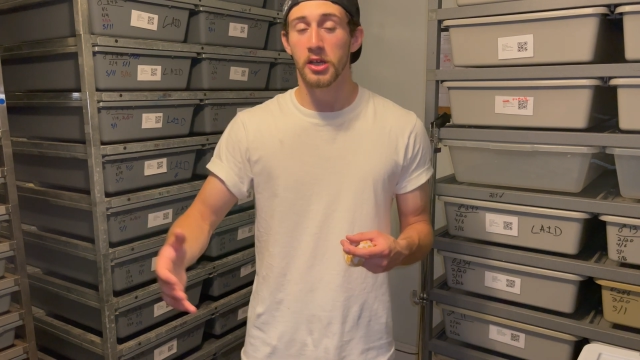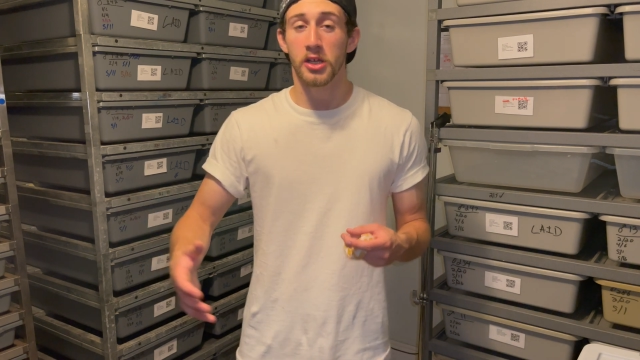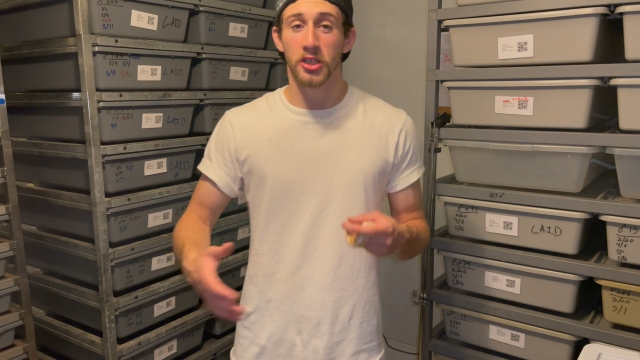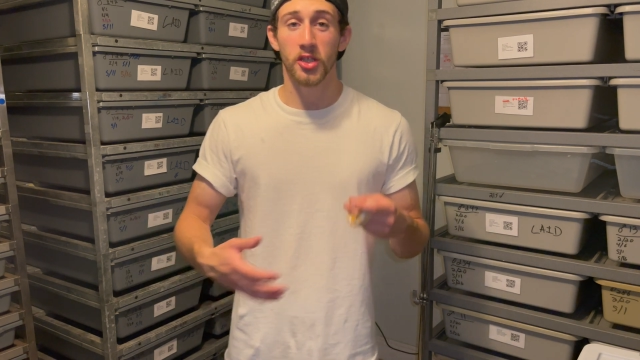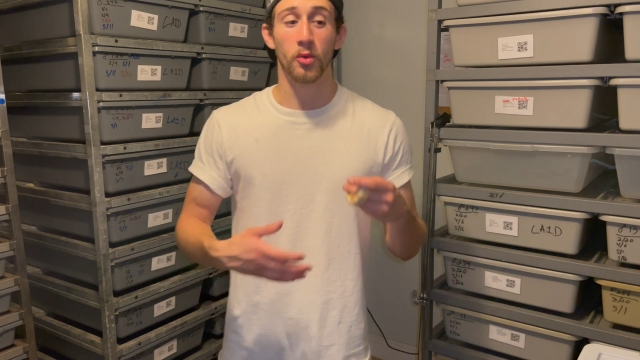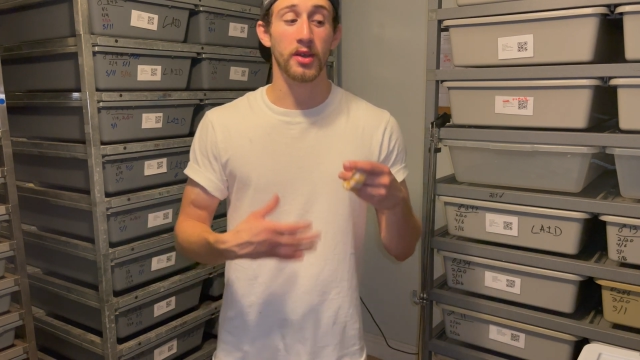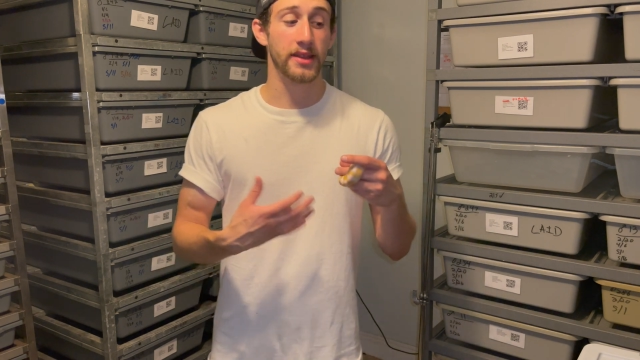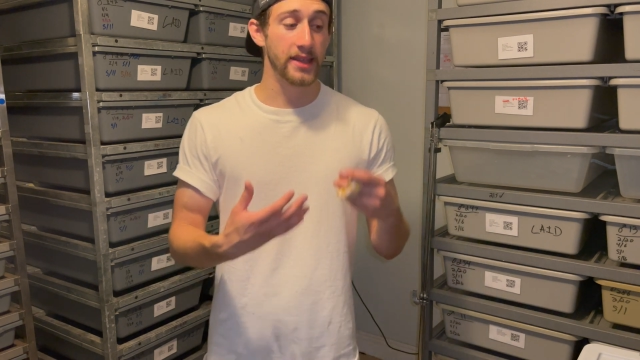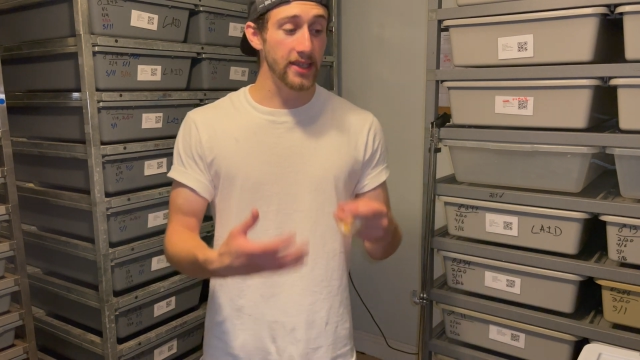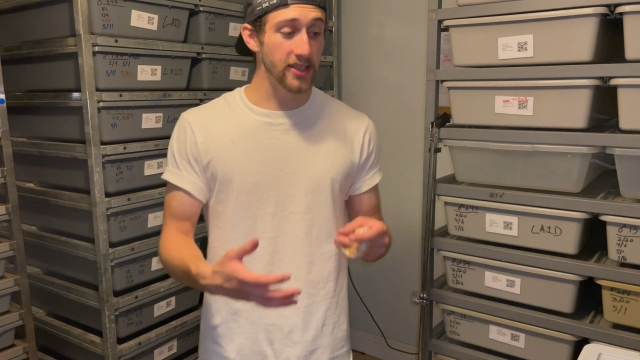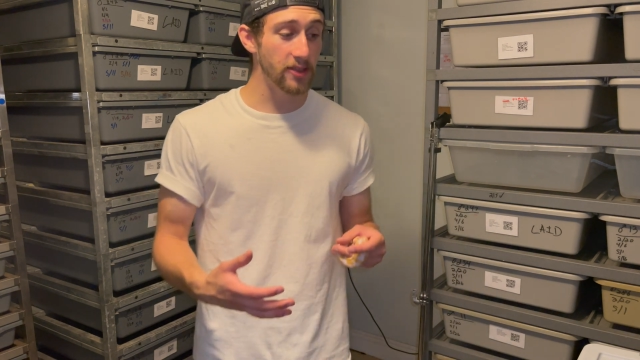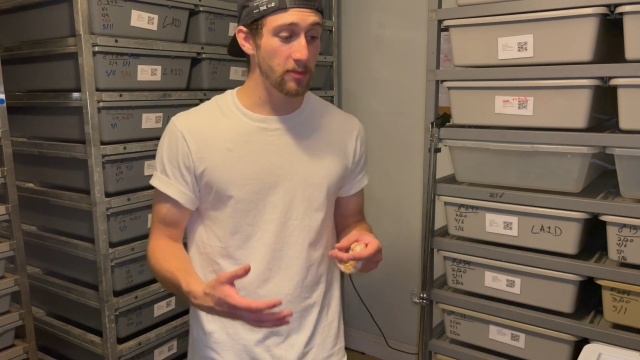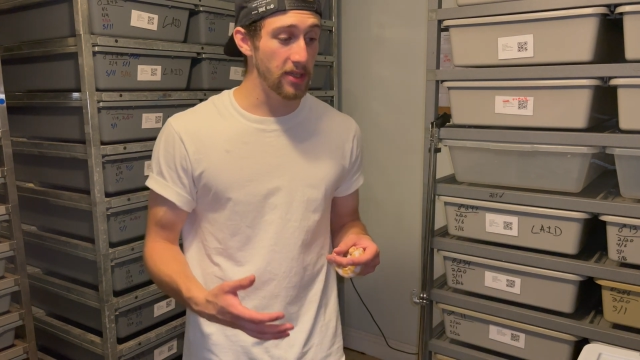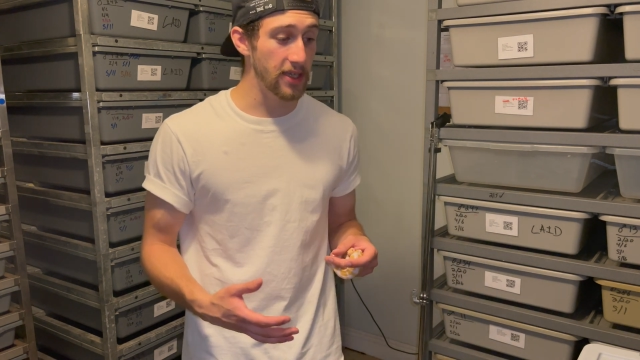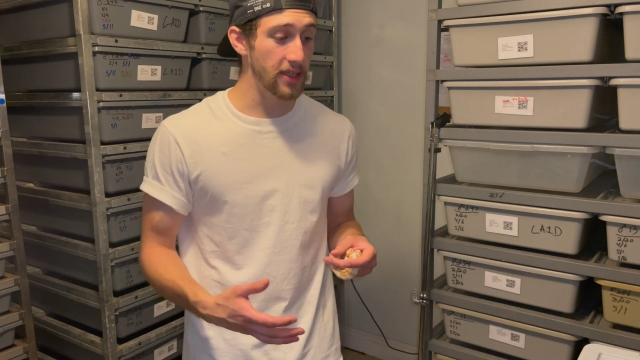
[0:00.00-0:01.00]
So what
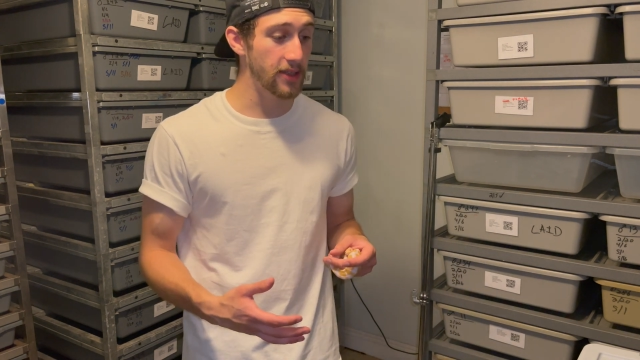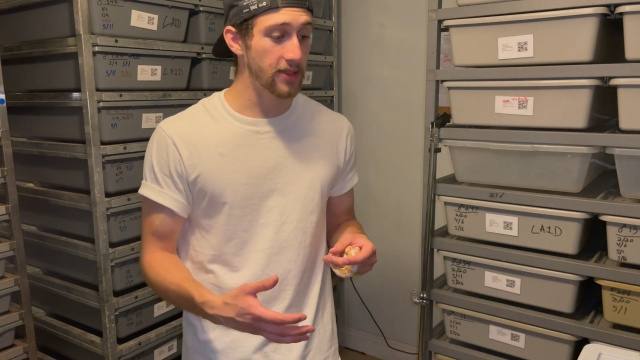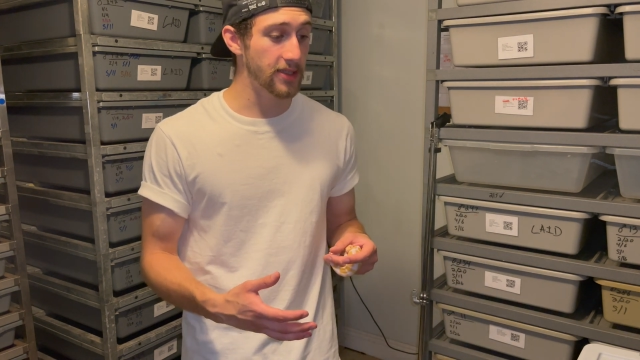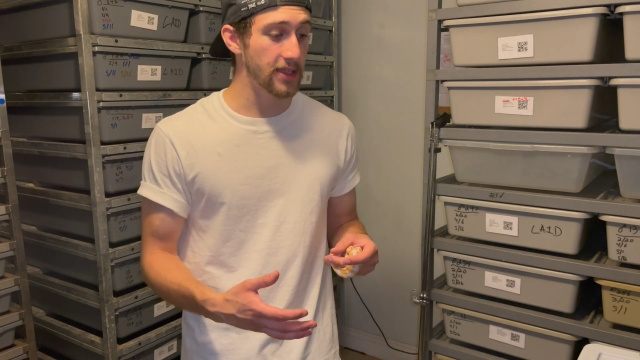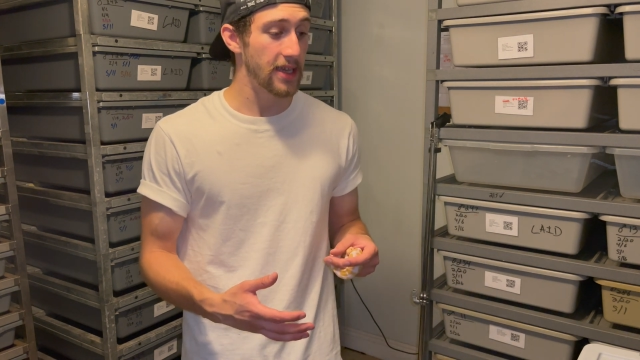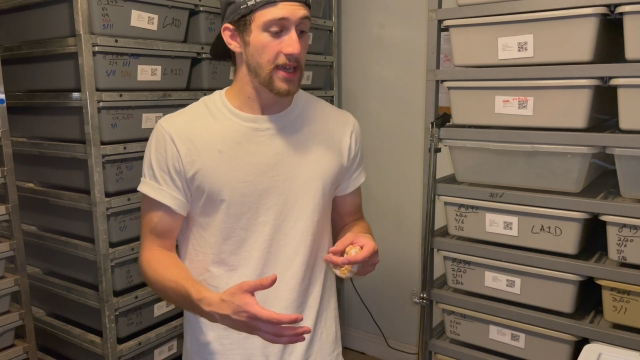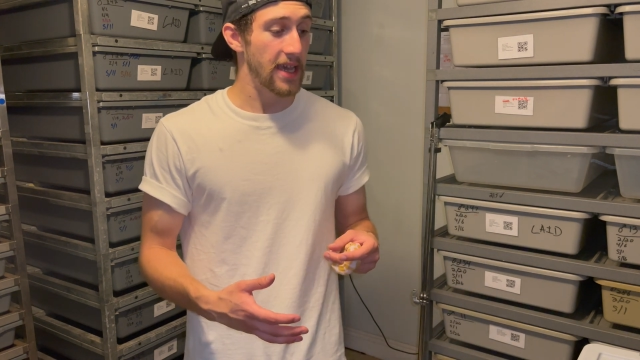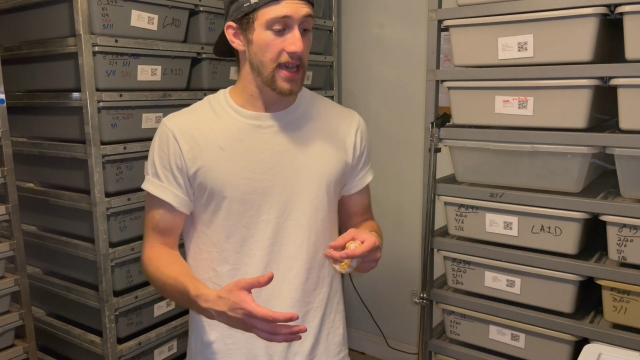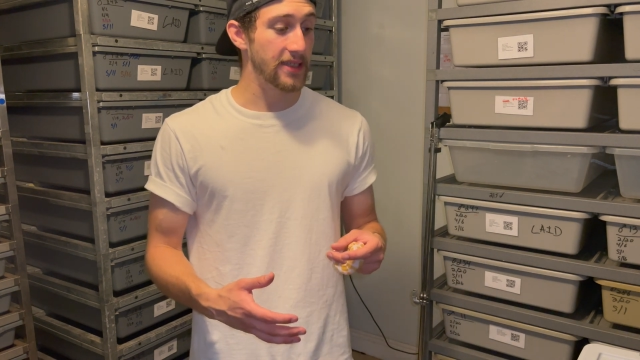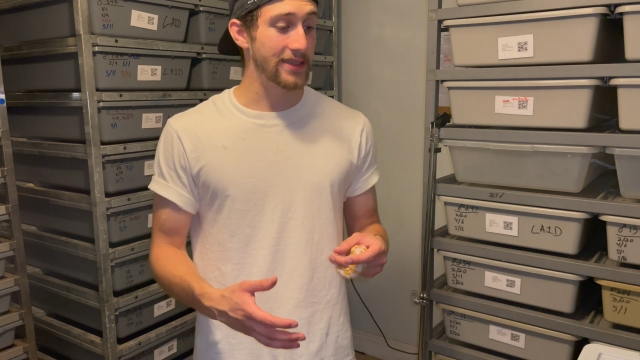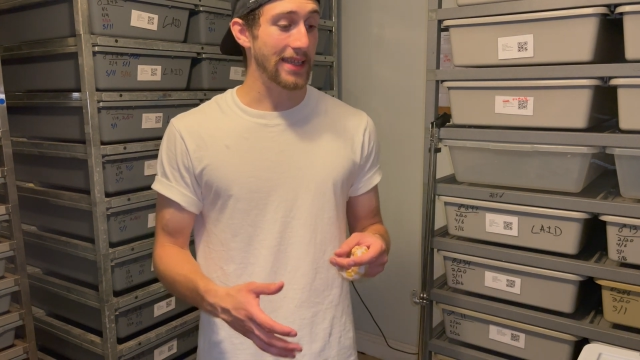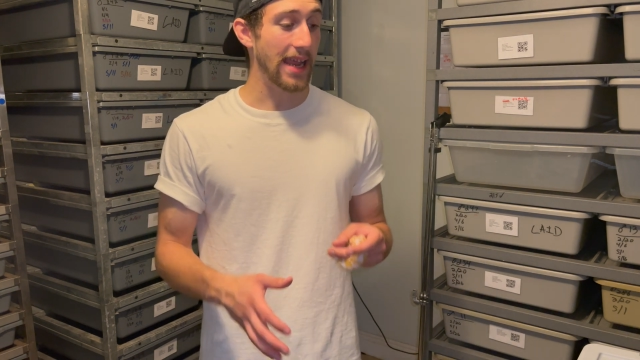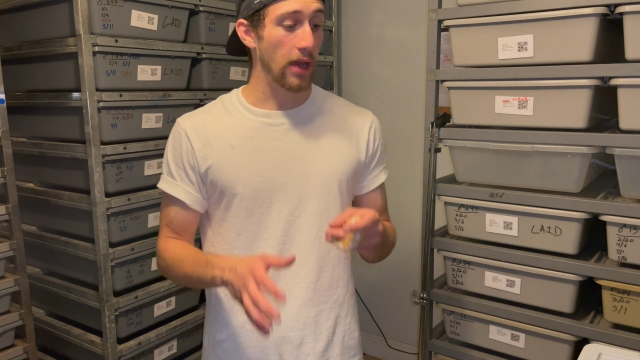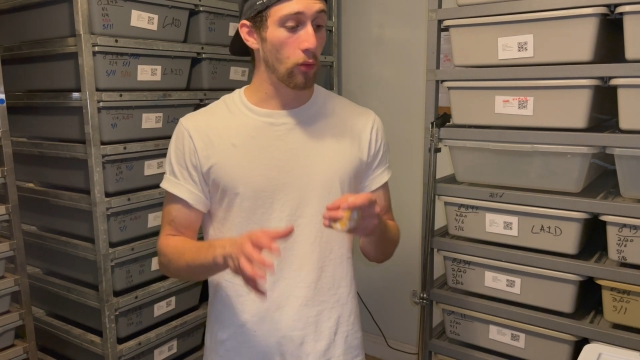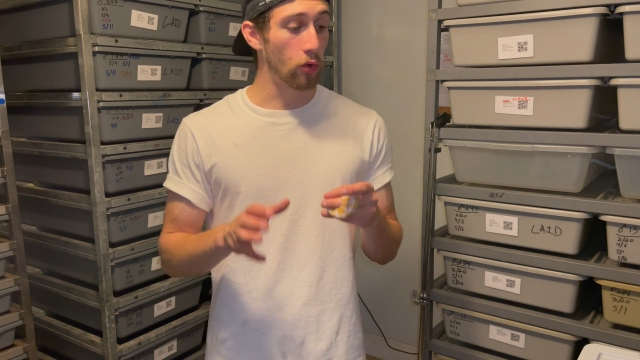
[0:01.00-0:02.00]
this means is
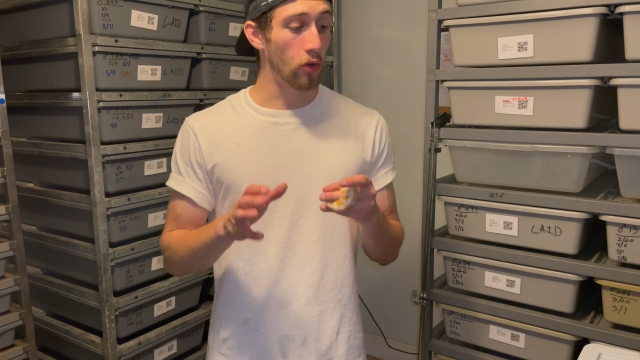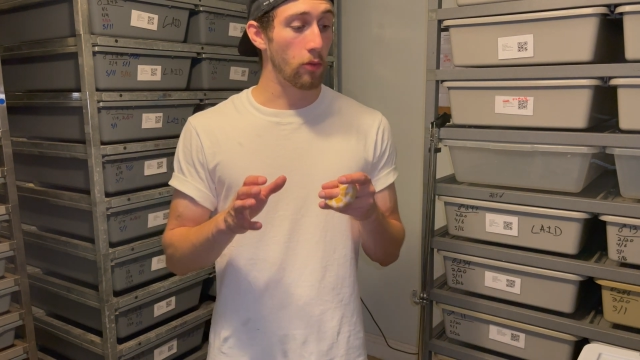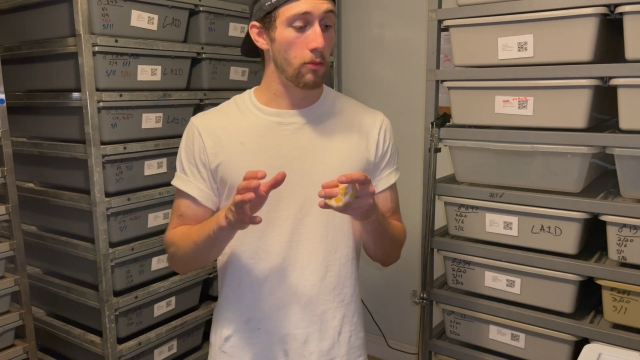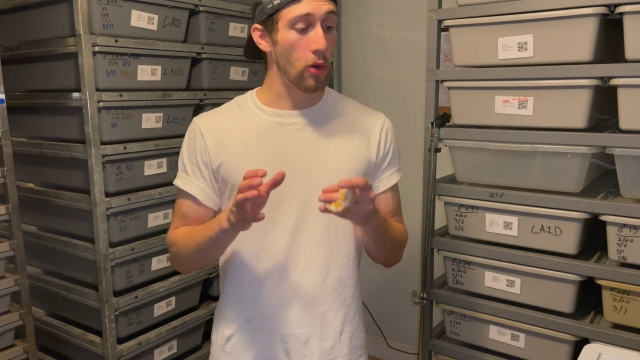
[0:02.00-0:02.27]
that I will